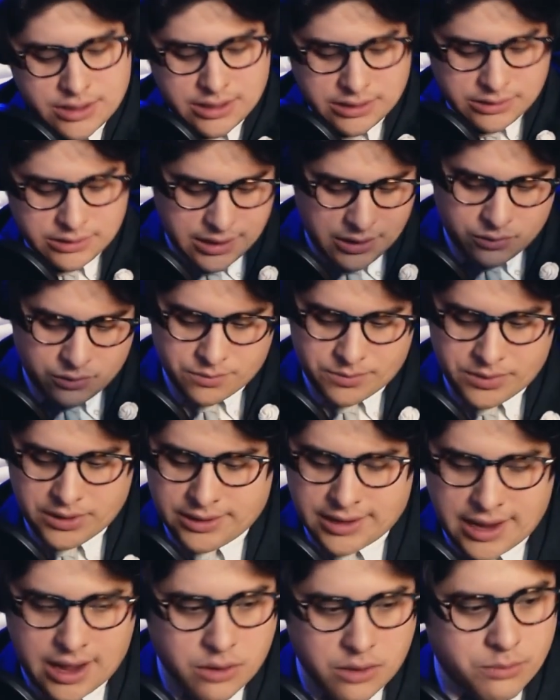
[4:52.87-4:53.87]
The link will be
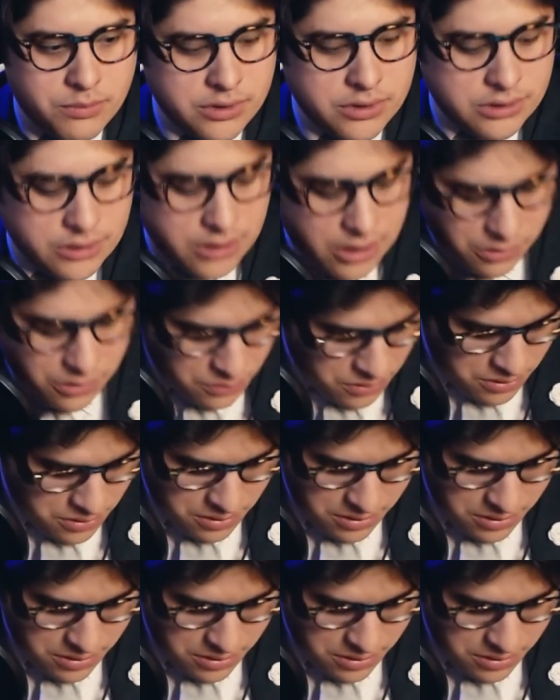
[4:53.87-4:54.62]
down below.